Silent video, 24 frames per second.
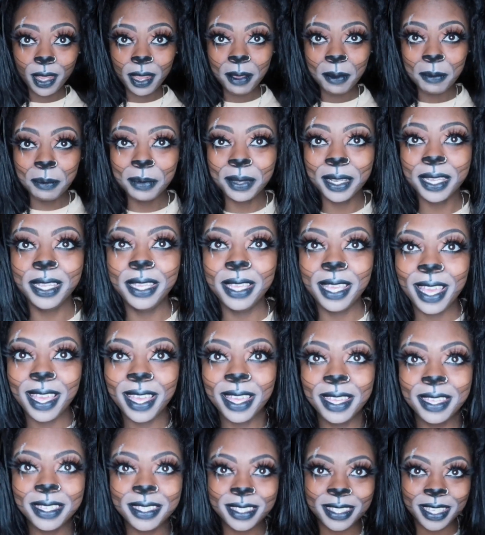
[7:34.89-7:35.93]
But
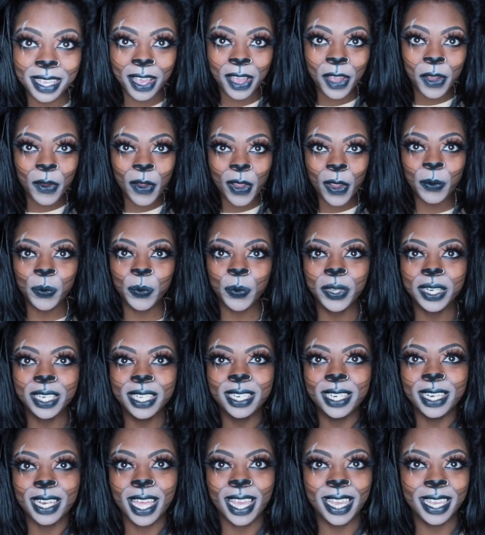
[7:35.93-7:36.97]
yes, y'all, I really
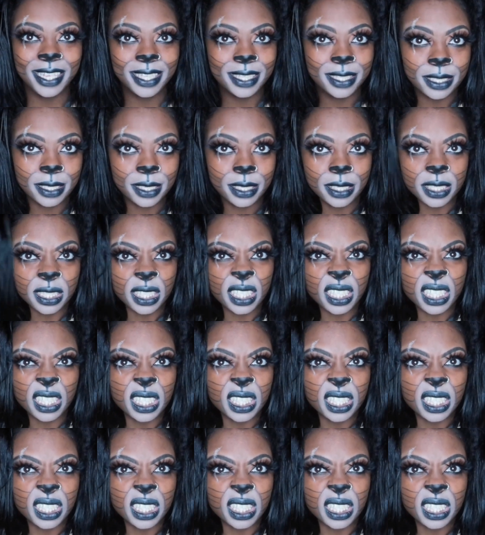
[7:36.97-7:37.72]
like this.